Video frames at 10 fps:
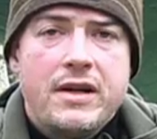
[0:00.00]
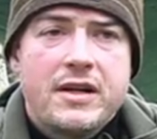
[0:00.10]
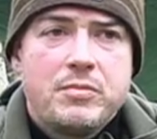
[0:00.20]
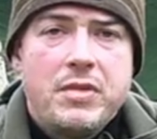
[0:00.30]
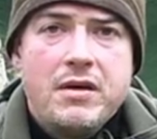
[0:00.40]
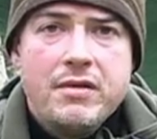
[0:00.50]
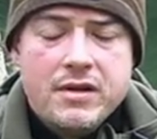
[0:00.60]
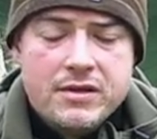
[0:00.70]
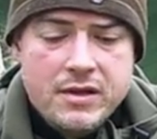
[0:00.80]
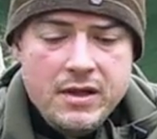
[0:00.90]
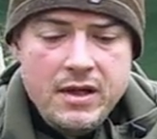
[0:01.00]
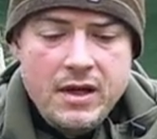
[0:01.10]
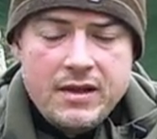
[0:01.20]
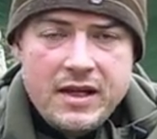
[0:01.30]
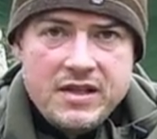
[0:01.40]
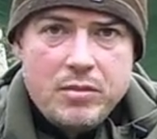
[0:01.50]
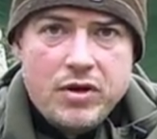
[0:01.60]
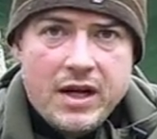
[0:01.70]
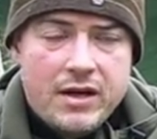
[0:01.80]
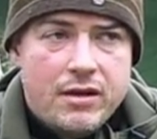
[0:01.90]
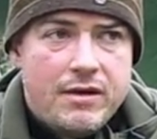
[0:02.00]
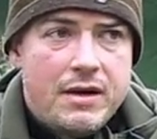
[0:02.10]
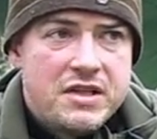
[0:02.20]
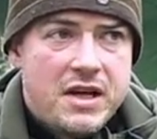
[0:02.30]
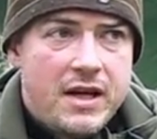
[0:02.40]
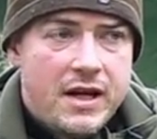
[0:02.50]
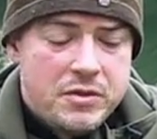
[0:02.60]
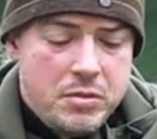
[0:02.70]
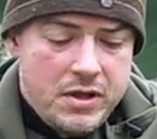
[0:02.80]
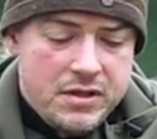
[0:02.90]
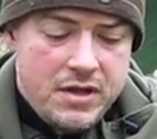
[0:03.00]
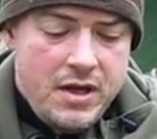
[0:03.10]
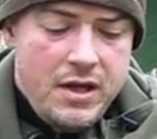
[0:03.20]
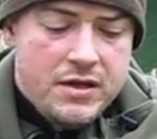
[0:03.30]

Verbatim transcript: own experience, unless they bring in other outside experts.